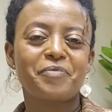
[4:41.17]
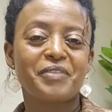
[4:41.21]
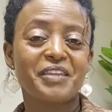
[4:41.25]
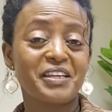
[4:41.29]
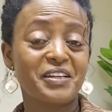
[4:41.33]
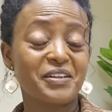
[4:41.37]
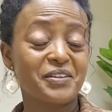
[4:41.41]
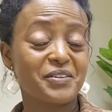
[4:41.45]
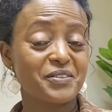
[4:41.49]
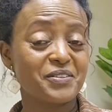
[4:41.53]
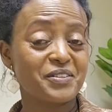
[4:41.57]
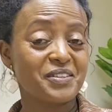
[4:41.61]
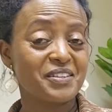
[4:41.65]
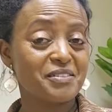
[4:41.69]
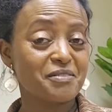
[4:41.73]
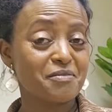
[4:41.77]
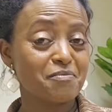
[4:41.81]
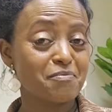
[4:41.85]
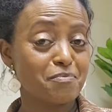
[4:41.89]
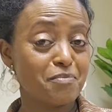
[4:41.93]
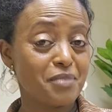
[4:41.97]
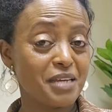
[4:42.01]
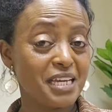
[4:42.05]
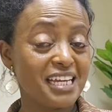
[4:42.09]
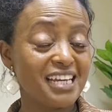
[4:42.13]
you know,
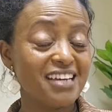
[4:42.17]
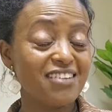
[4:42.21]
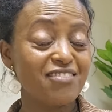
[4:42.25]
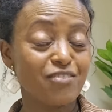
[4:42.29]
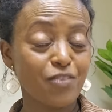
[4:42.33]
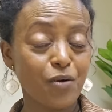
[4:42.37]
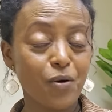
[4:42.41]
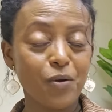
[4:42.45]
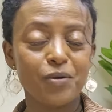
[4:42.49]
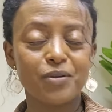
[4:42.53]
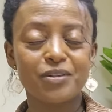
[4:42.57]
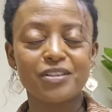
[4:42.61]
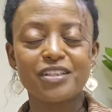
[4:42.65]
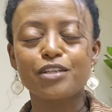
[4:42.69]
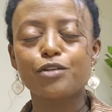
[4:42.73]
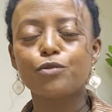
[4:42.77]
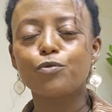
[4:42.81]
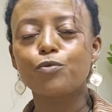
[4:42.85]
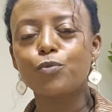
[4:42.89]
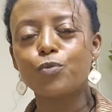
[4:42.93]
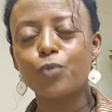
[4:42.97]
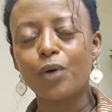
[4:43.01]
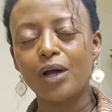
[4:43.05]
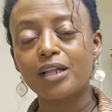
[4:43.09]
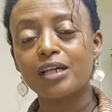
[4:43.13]
be enrolled
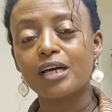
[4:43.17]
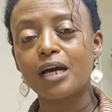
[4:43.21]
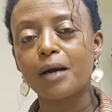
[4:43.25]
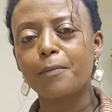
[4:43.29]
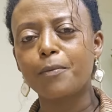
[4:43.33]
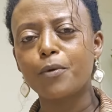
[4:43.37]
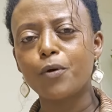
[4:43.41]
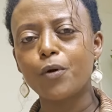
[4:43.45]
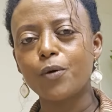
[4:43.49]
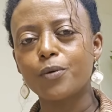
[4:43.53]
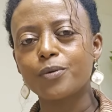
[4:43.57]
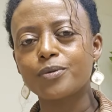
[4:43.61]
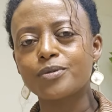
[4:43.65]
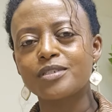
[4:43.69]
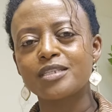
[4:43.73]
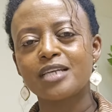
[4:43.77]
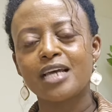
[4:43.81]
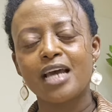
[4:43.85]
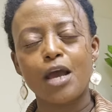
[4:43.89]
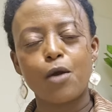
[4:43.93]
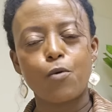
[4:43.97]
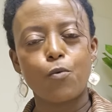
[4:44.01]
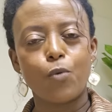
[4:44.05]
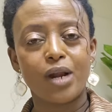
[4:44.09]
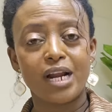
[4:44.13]
in Welcome Corps.
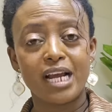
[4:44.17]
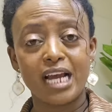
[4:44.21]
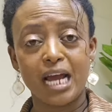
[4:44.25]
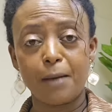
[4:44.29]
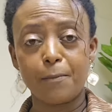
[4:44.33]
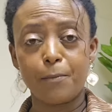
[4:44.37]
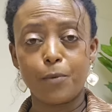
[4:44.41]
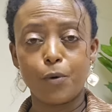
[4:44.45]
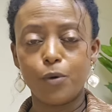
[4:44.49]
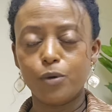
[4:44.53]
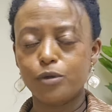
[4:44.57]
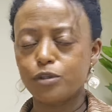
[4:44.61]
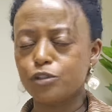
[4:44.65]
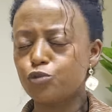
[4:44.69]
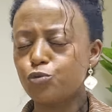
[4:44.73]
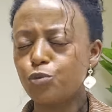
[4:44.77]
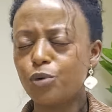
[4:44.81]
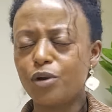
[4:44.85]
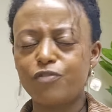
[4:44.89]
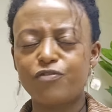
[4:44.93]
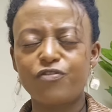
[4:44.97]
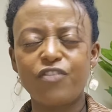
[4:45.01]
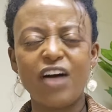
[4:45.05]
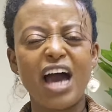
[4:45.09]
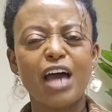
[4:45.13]
Welcome Corps
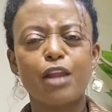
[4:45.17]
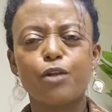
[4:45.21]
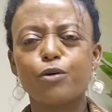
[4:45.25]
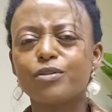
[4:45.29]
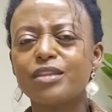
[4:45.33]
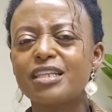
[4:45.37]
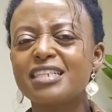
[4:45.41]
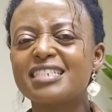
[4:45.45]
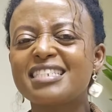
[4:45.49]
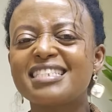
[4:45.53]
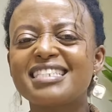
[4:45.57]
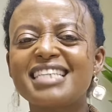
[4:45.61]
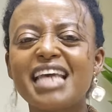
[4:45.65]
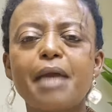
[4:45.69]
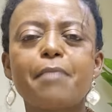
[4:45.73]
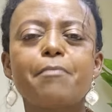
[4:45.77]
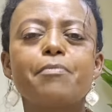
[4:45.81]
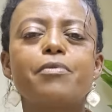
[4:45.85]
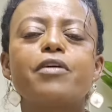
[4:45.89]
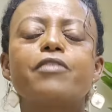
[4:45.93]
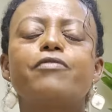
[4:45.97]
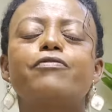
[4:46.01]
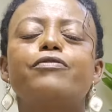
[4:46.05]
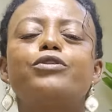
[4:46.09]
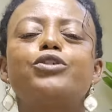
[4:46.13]
will follow the
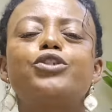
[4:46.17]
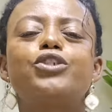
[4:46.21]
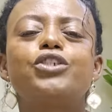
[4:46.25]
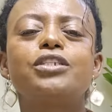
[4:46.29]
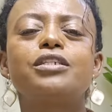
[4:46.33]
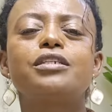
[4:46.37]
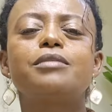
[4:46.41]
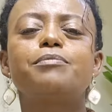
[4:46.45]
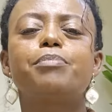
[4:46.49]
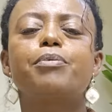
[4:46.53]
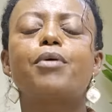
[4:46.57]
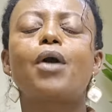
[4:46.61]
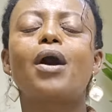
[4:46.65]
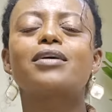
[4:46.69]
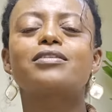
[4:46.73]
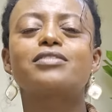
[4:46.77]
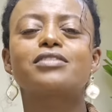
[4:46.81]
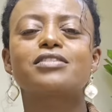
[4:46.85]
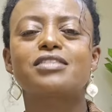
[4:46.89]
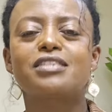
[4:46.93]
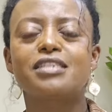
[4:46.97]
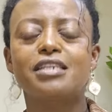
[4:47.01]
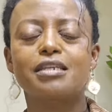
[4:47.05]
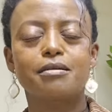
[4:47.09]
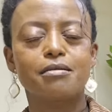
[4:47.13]
same refugee
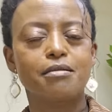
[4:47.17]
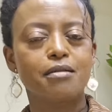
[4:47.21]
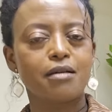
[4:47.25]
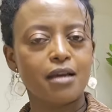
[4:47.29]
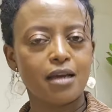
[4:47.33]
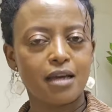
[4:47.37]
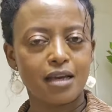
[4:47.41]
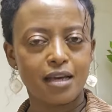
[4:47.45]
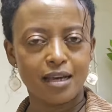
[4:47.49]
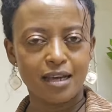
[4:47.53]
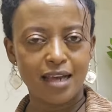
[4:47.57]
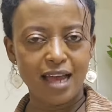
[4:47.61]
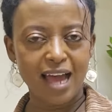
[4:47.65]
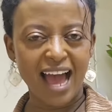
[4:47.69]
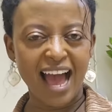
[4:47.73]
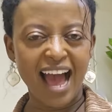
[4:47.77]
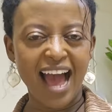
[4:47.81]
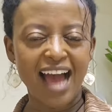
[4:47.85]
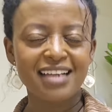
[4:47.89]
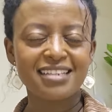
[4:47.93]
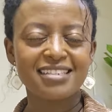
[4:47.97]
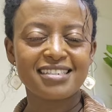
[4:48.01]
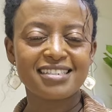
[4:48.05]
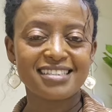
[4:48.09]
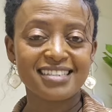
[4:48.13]
processing
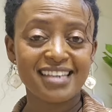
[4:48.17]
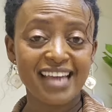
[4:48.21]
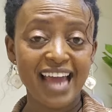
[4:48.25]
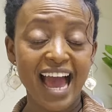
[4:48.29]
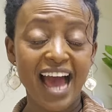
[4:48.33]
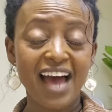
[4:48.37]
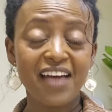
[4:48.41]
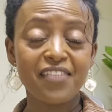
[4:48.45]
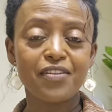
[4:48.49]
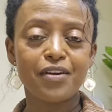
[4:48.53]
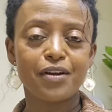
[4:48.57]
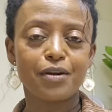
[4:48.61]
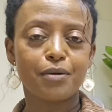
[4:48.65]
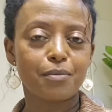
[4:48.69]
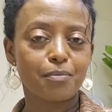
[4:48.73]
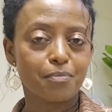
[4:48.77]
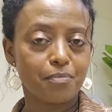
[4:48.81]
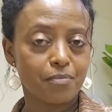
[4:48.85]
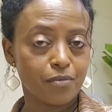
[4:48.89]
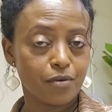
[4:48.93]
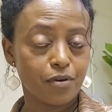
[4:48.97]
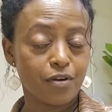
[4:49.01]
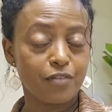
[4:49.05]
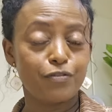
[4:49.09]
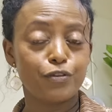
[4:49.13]
as the
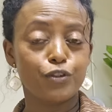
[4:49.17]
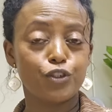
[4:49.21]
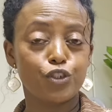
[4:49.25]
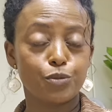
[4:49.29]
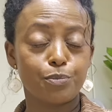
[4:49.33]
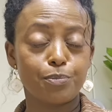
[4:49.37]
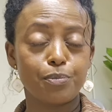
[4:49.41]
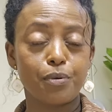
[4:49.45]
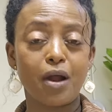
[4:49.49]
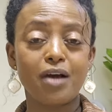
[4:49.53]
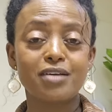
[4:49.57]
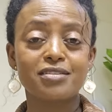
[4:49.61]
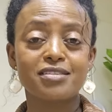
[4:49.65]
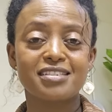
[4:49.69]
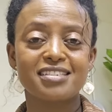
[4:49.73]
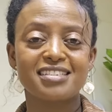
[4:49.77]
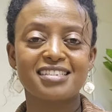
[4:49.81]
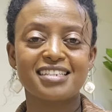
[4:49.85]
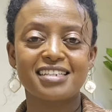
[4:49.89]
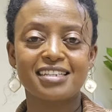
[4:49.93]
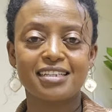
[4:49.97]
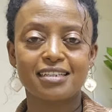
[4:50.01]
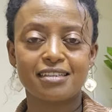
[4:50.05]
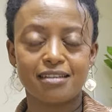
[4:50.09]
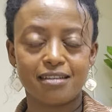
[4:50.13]
other refugee
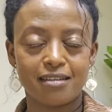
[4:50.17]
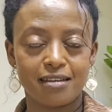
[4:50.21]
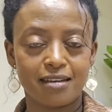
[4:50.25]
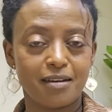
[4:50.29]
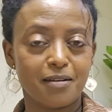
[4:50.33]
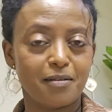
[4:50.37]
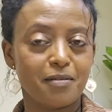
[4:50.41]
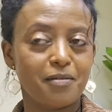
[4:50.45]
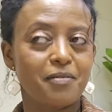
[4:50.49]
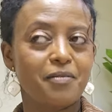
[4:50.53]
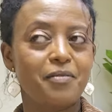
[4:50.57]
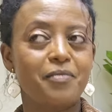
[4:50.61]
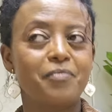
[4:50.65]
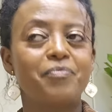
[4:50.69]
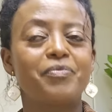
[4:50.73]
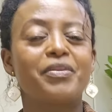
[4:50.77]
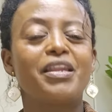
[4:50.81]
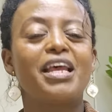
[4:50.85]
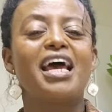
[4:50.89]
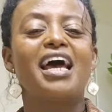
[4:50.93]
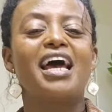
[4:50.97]
processing uh,